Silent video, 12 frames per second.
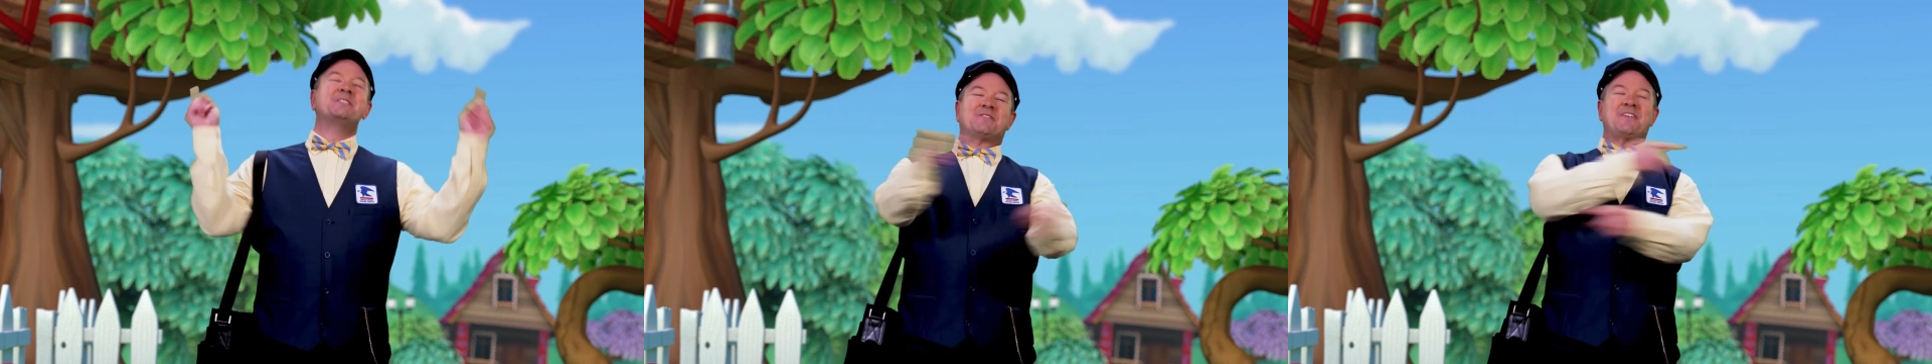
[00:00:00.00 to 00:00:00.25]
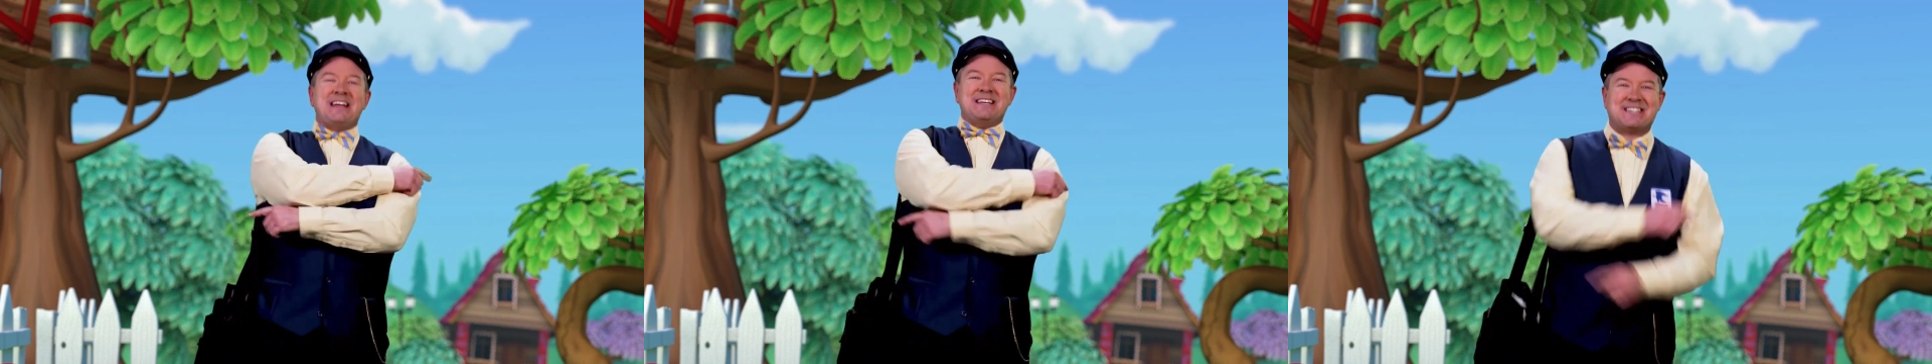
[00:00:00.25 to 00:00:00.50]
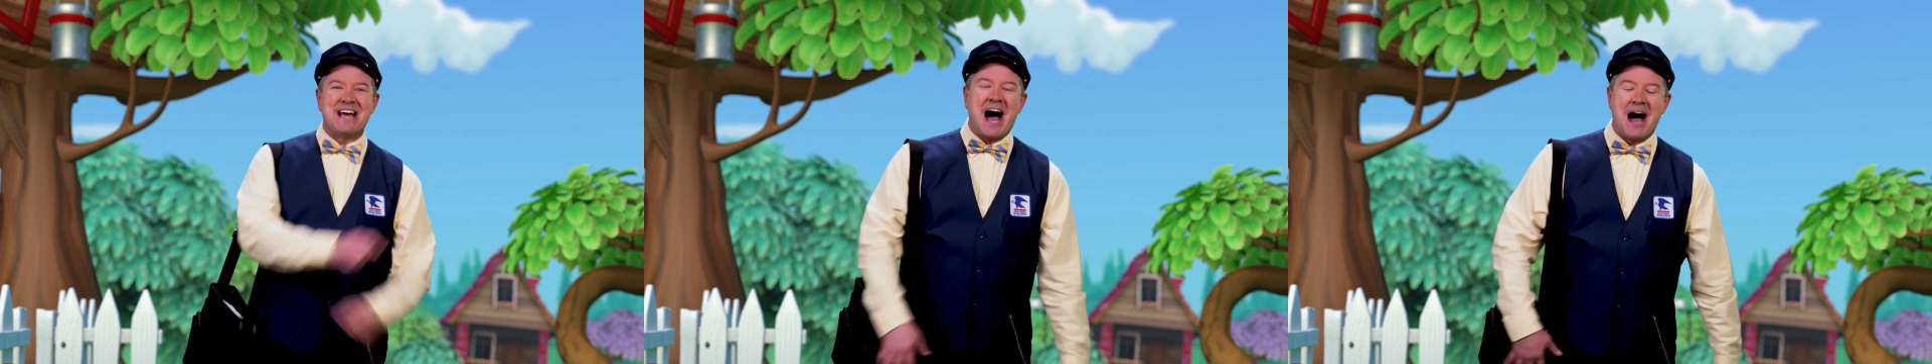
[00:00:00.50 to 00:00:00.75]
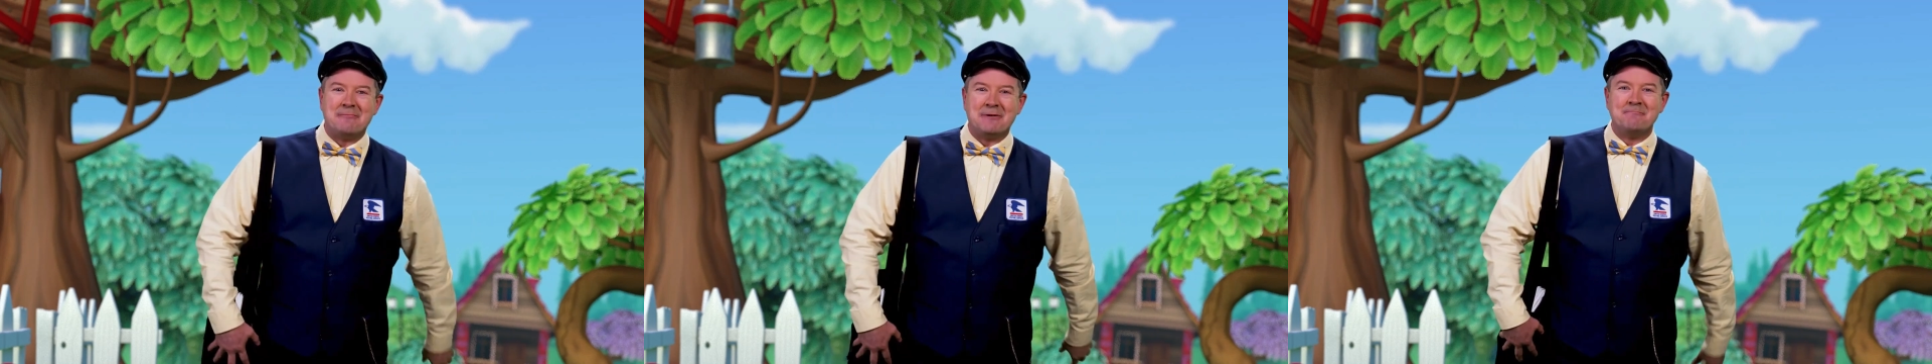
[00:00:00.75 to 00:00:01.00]
Great
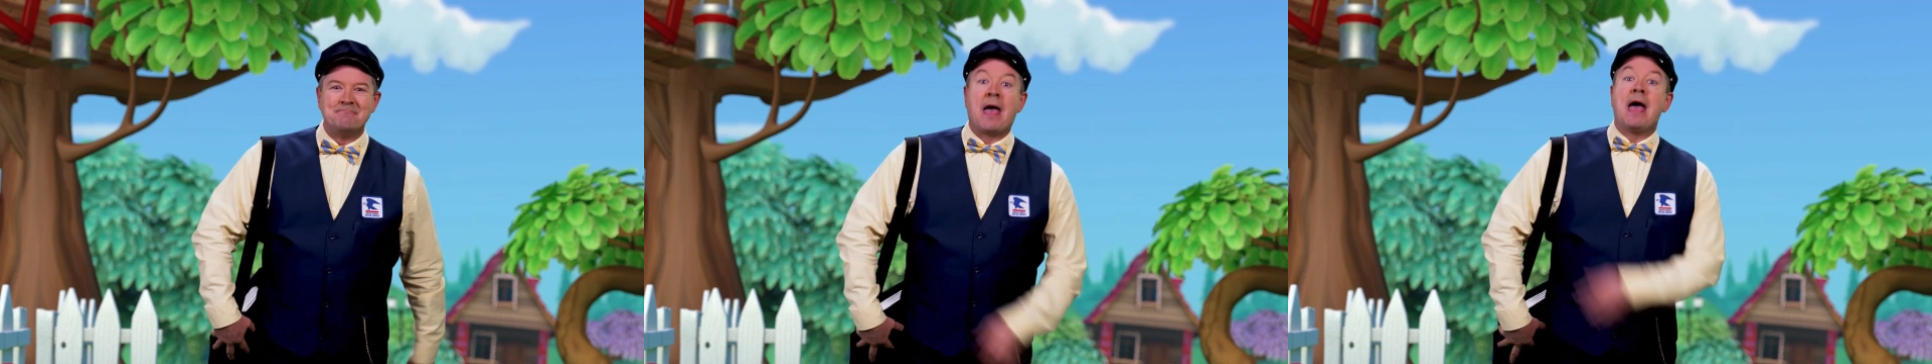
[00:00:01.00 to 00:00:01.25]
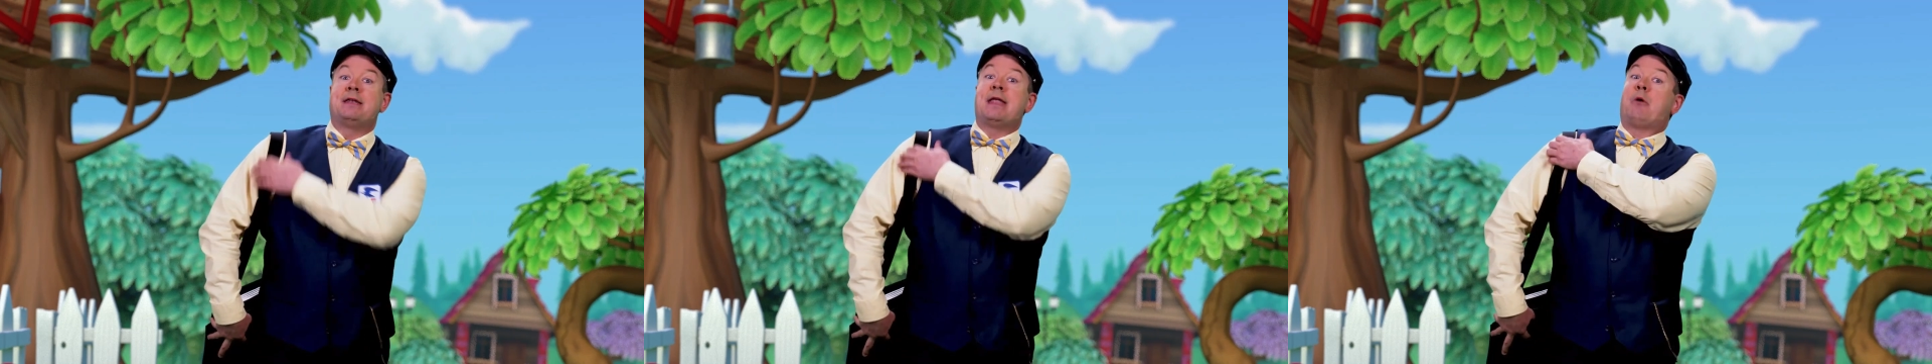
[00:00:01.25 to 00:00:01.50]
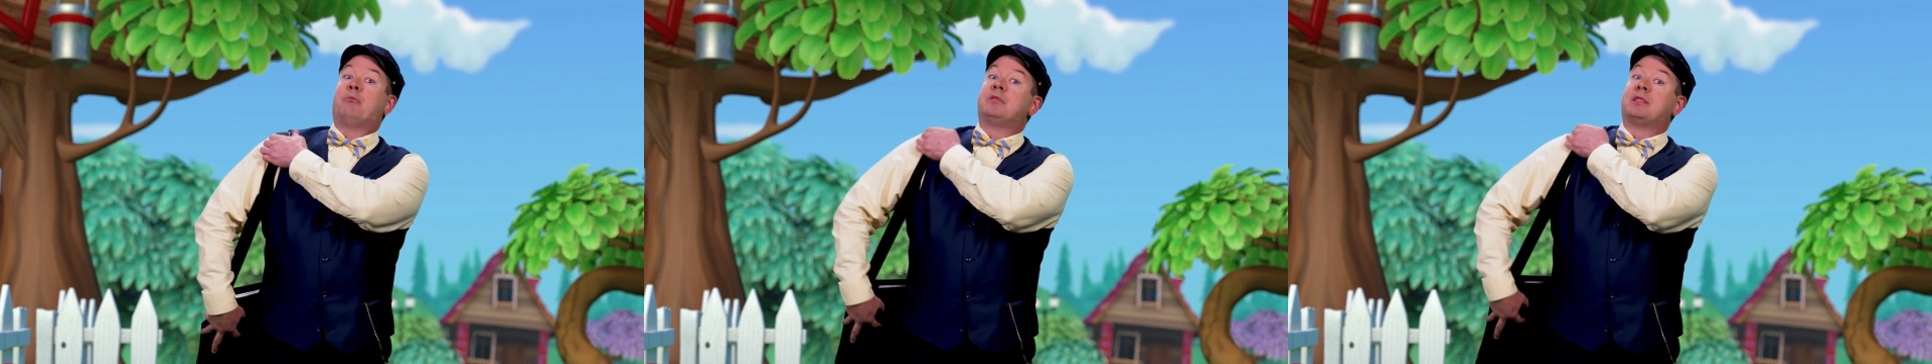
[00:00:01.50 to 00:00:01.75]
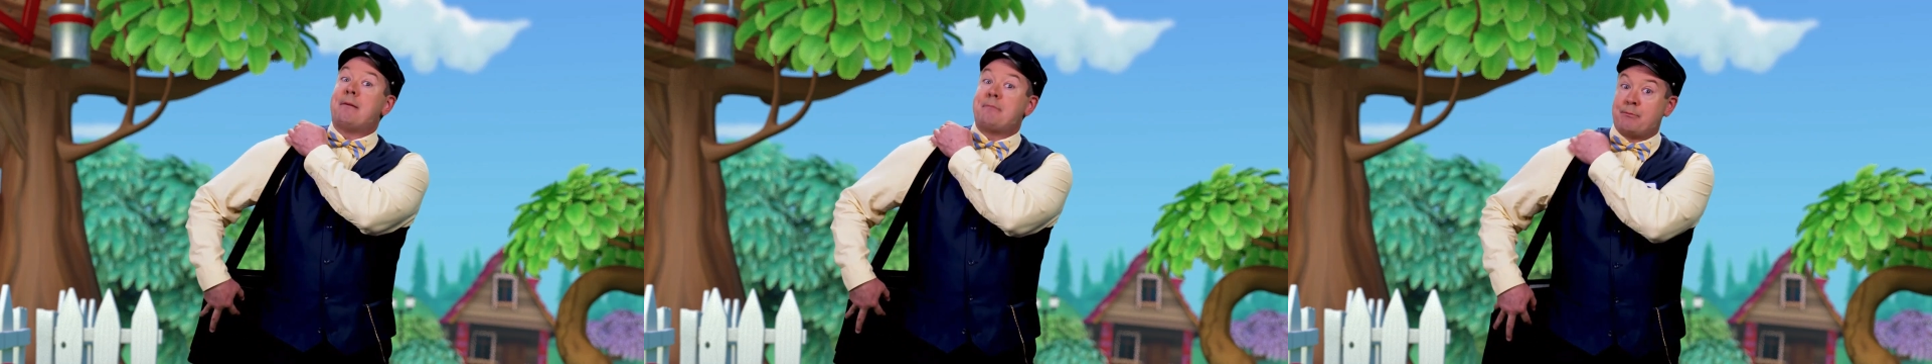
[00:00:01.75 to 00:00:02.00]
job. Now,
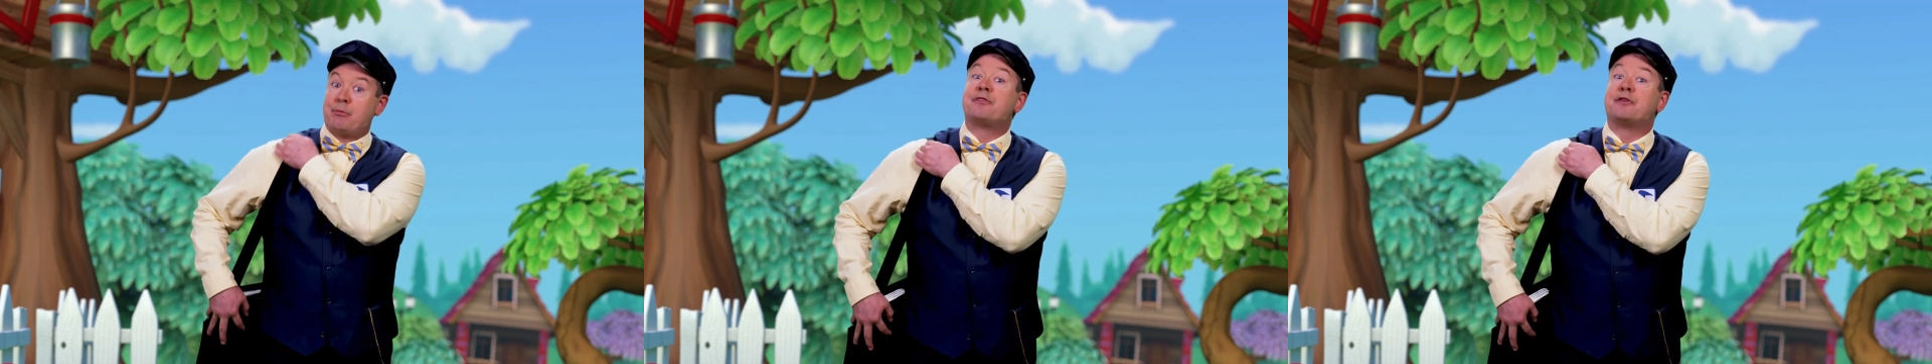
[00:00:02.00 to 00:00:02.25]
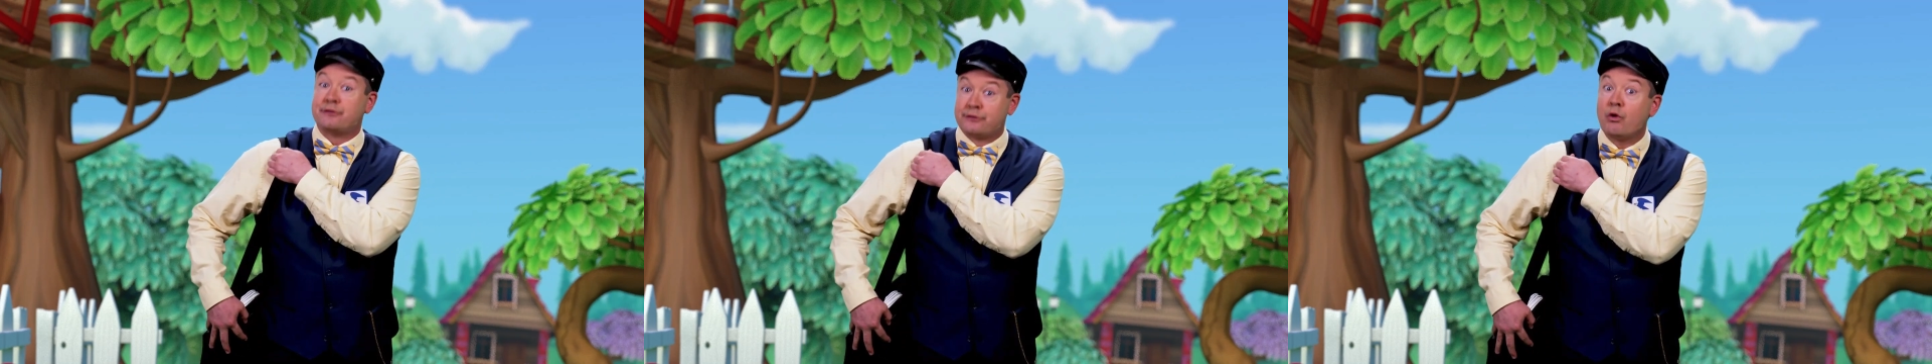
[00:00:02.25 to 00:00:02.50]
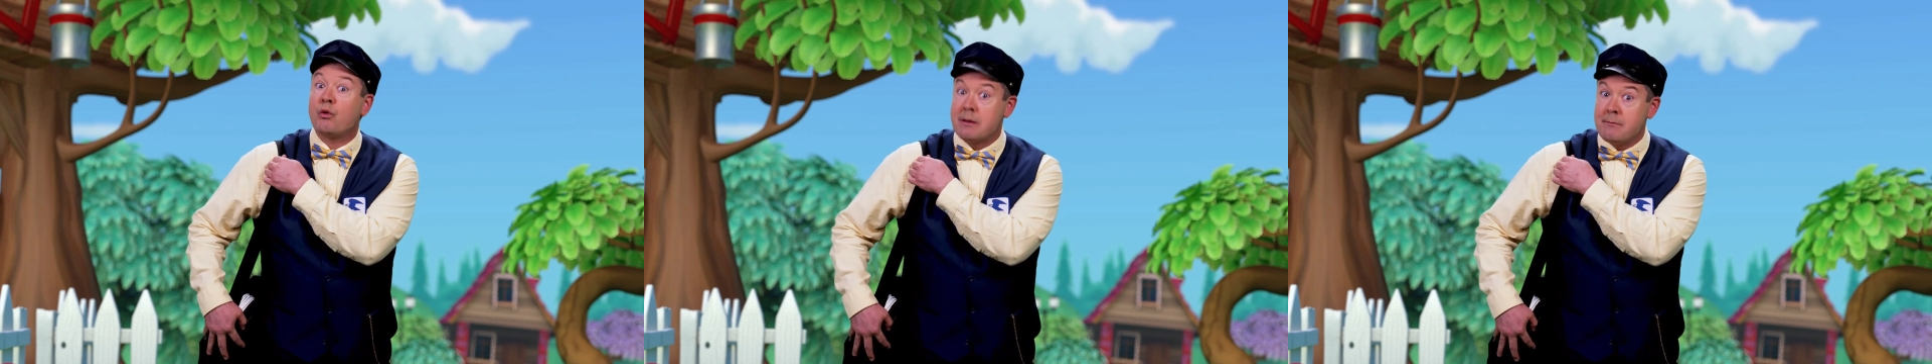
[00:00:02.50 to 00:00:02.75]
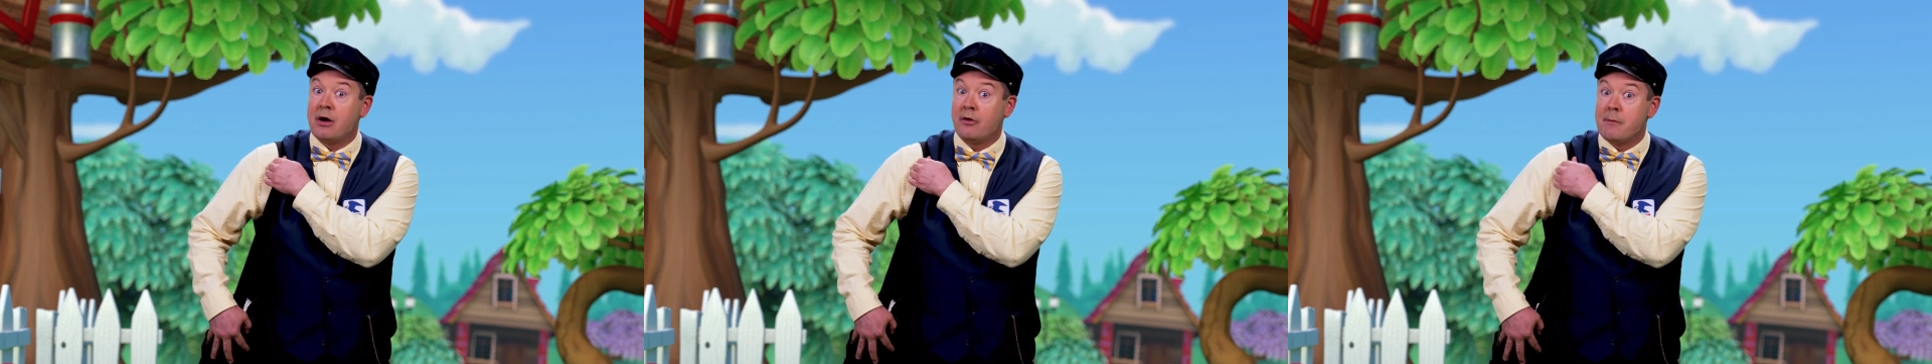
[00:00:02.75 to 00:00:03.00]
let me put the story
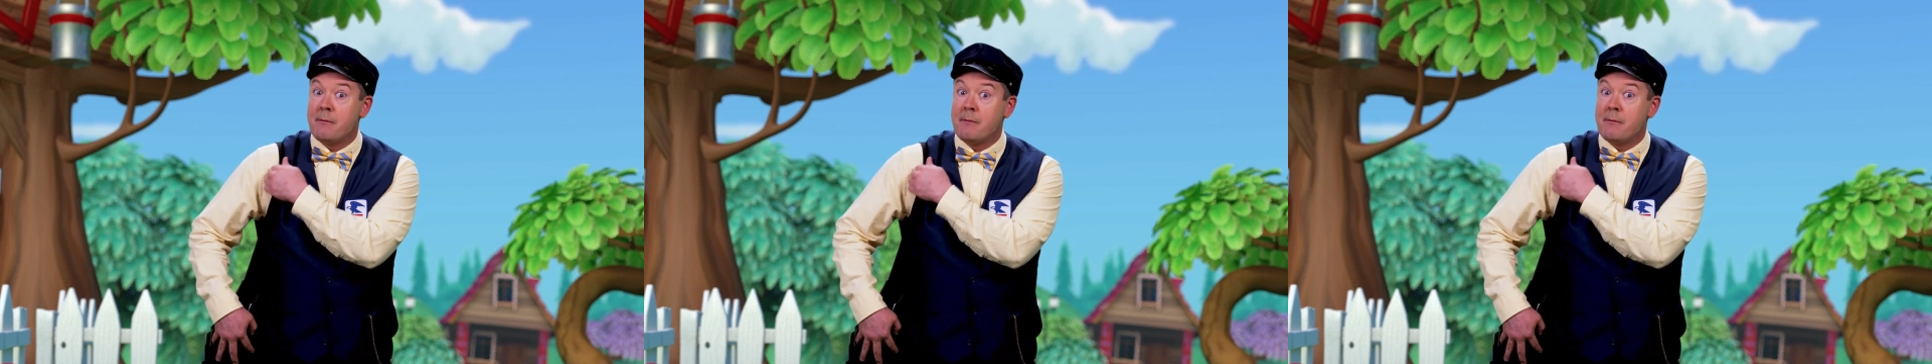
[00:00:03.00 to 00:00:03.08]
mail in the